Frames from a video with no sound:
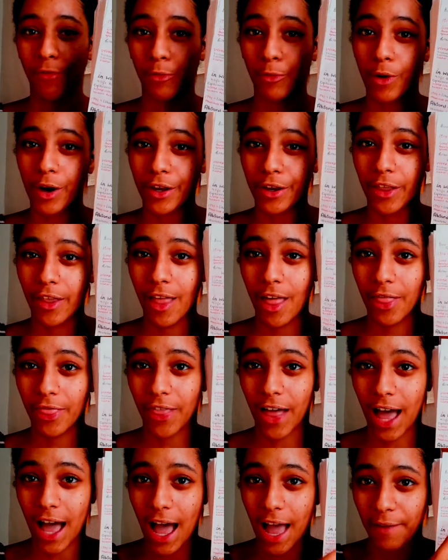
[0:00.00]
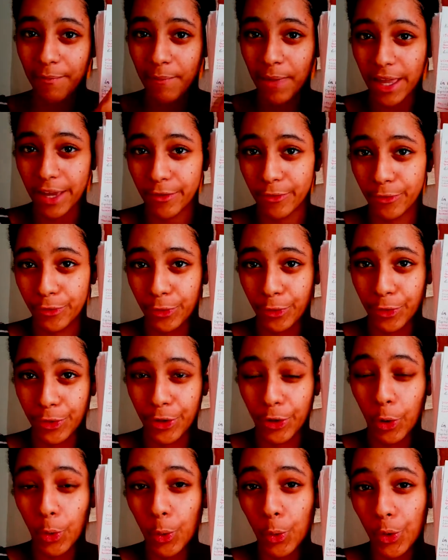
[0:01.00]
one that I made for the
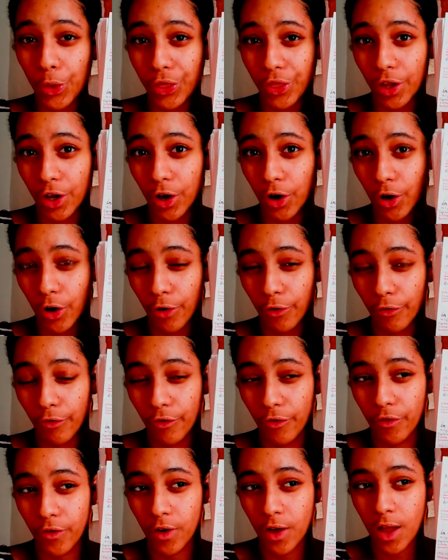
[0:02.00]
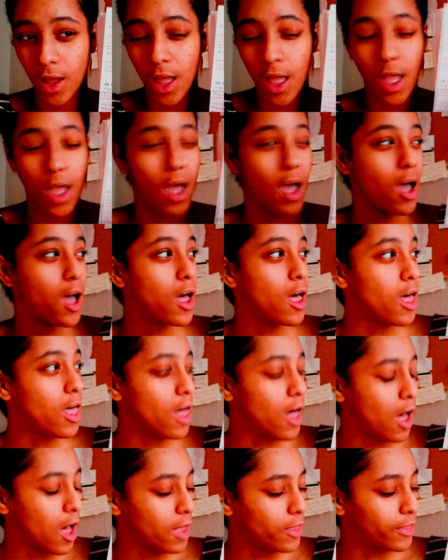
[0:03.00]
author of
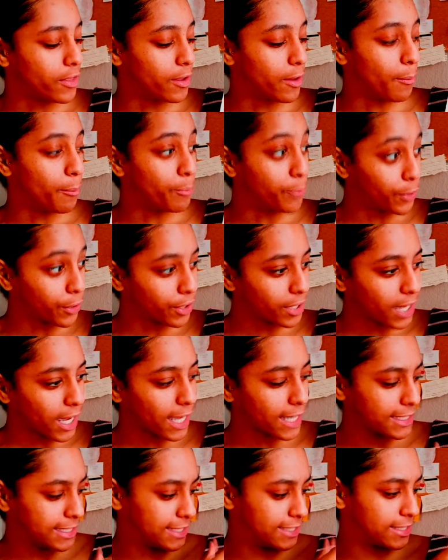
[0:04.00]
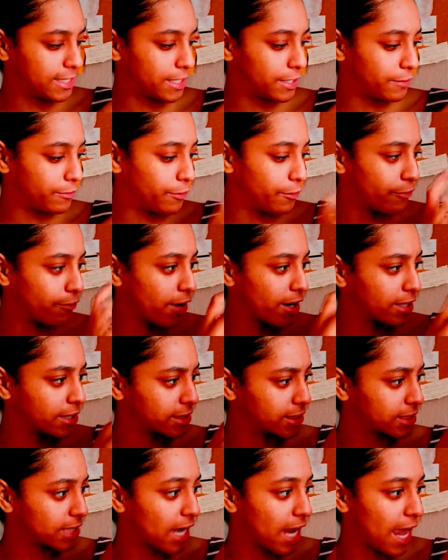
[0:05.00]
the book I had to study for
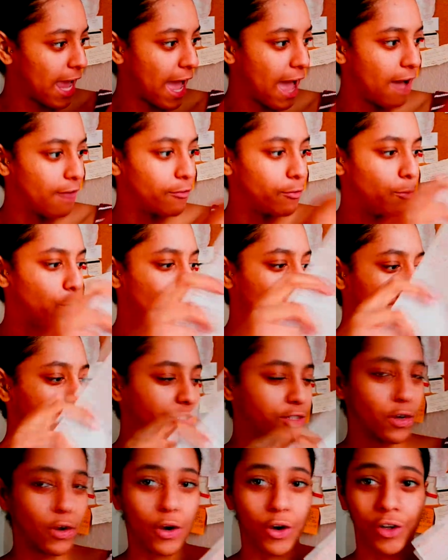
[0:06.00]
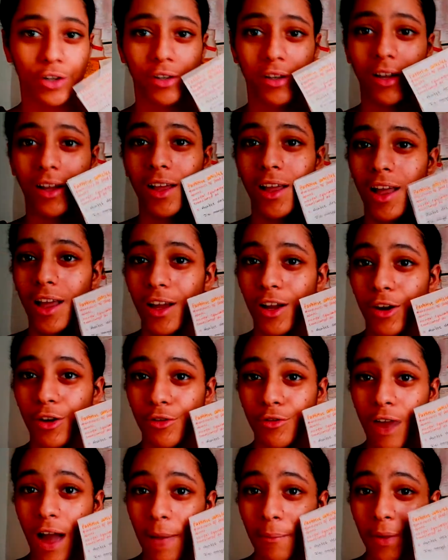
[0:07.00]
French. I have ones on
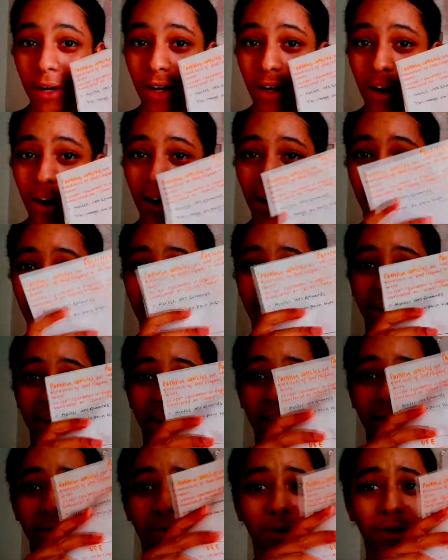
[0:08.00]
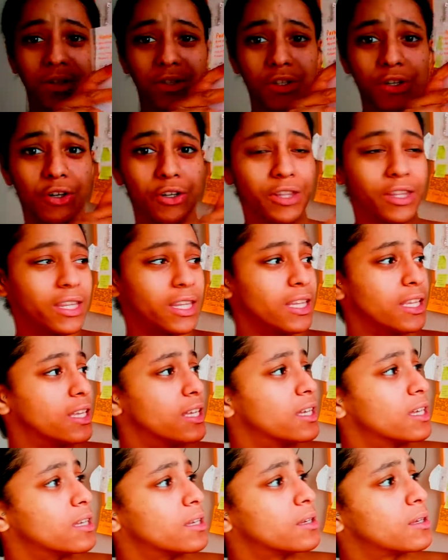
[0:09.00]
grammar. This one's on
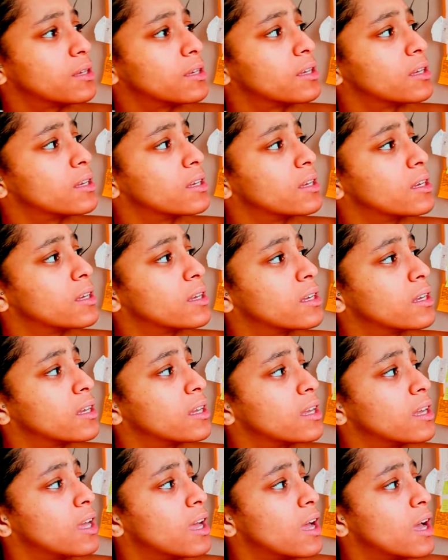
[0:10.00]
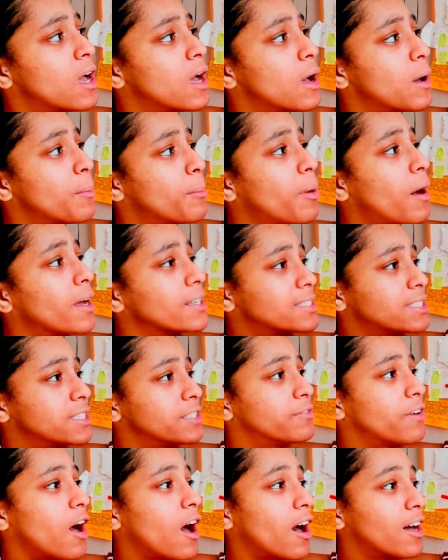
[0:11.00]
the
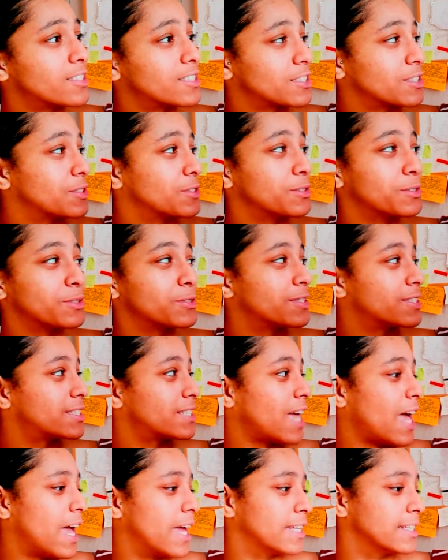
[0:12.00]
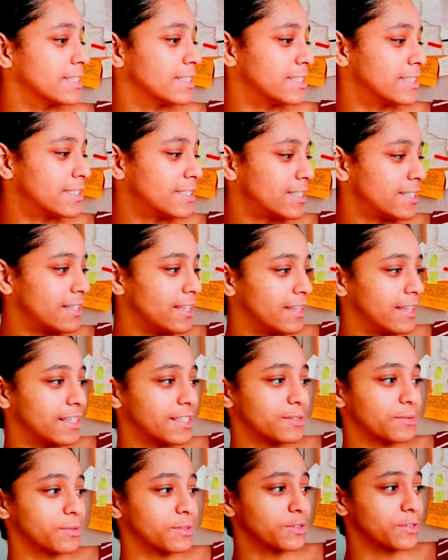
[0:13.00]
partitive articles, and
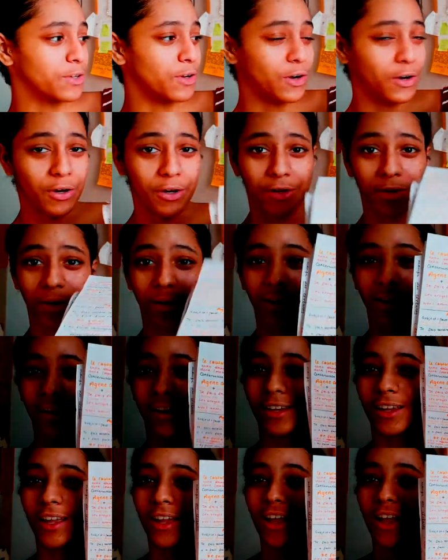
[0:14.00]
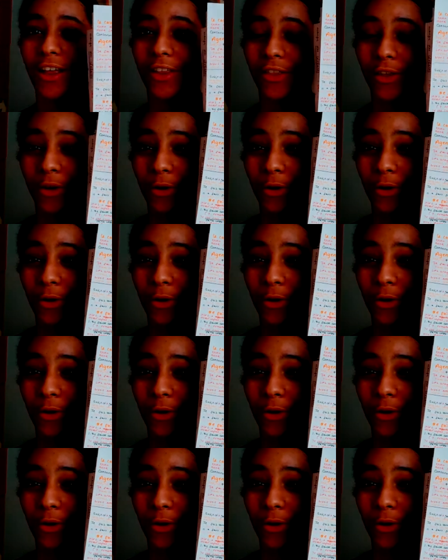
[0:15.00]
this one's on the